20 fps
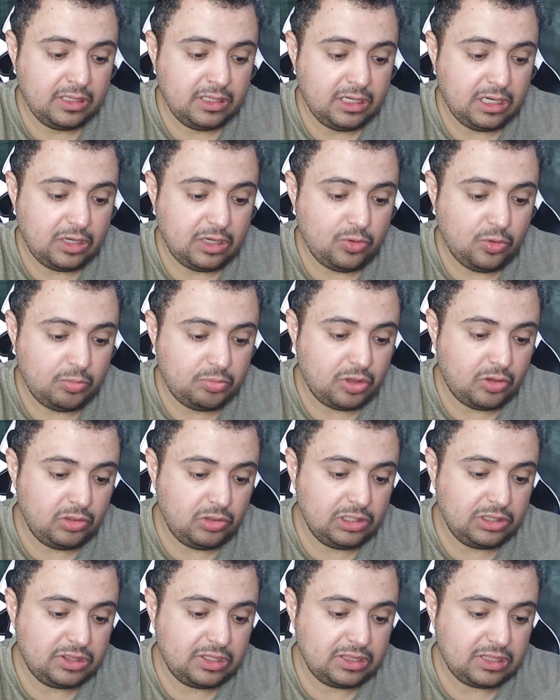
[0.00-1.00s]
I hope, the
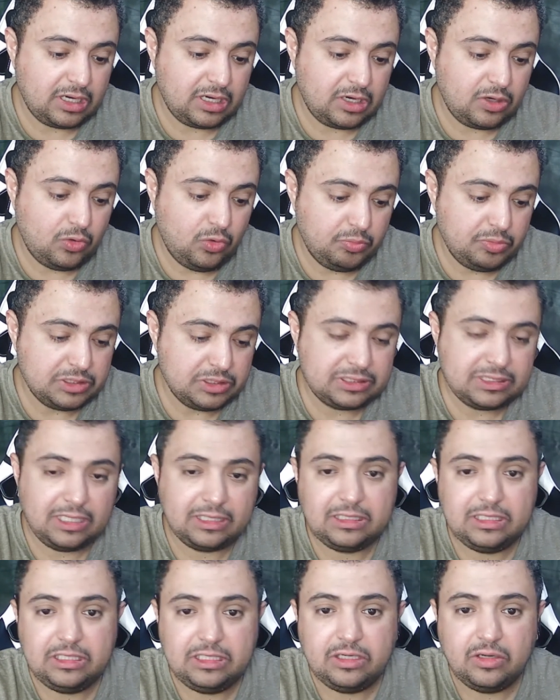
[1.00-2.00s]
only thing that I hope is that,
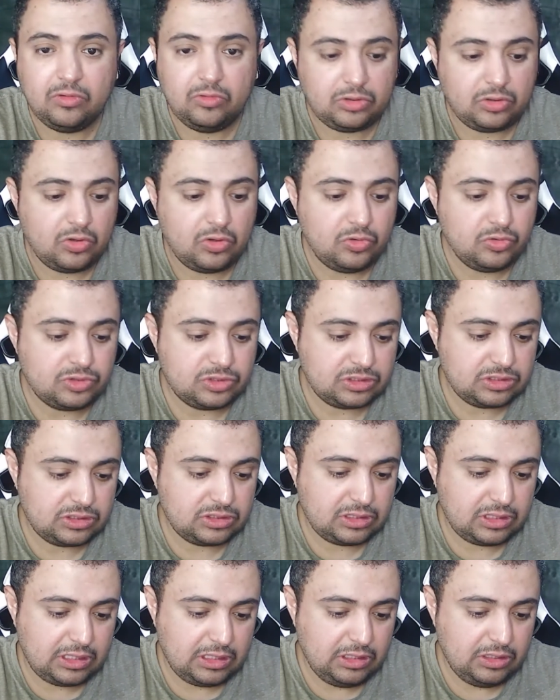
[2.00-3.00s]
you know, it goes,
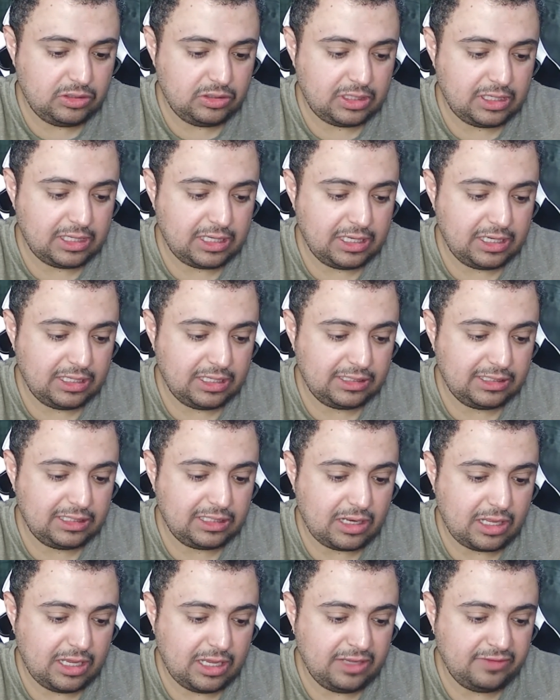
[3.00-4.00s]
you can connect it
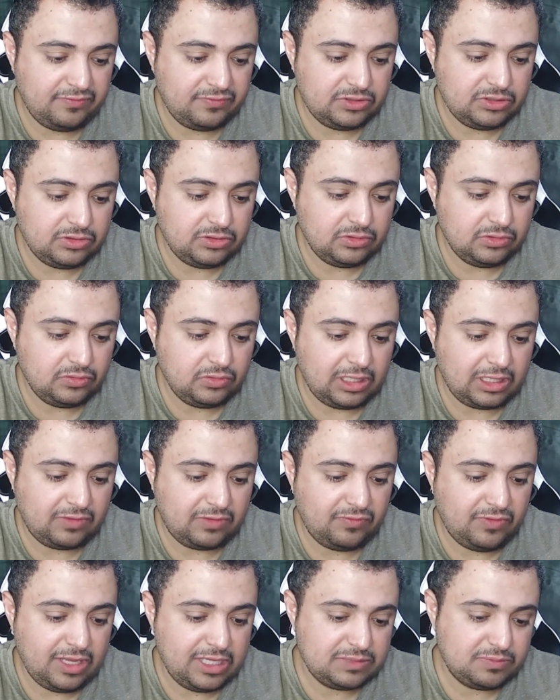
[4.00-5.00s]
live to like
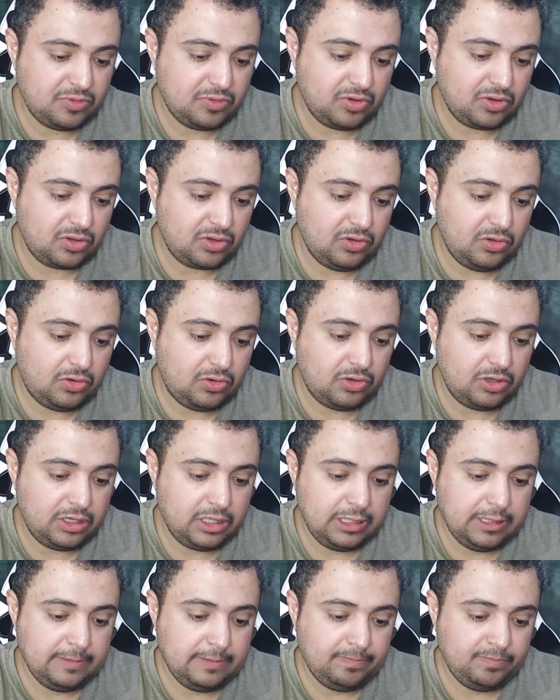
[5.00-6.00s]
Facebook or
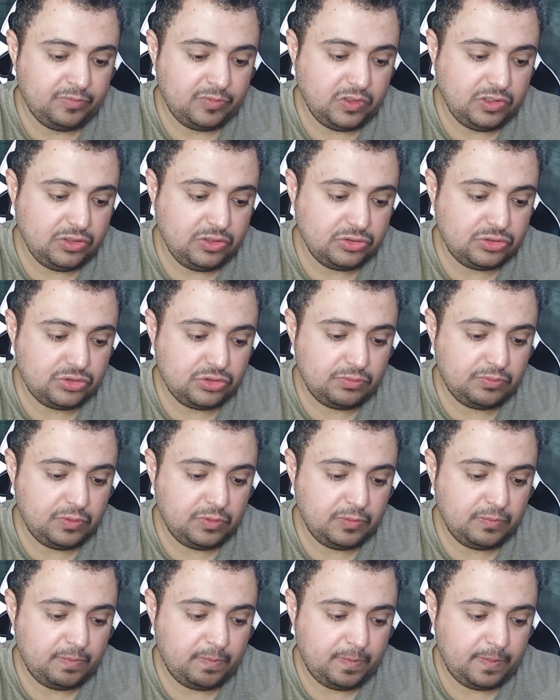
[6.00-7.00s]
YouTube.
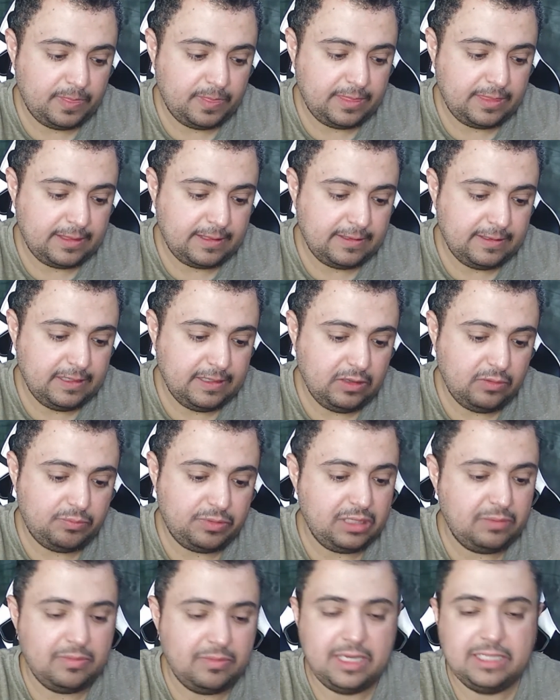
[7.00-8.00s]
It'll
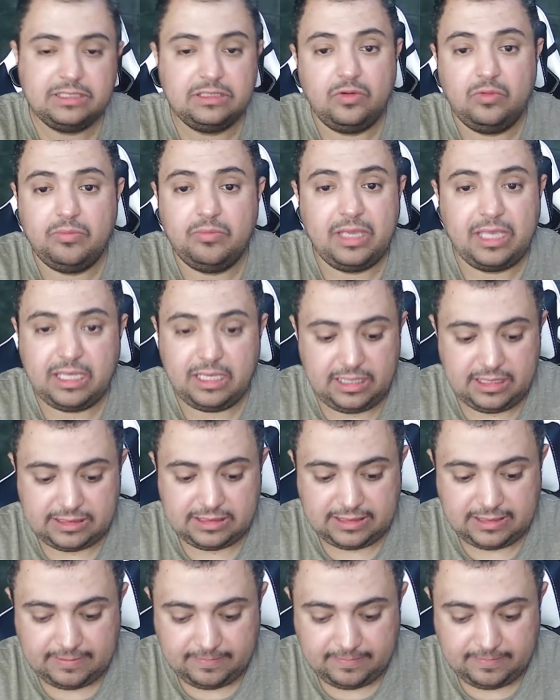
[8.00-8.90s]
be amazing. It'll make it easy.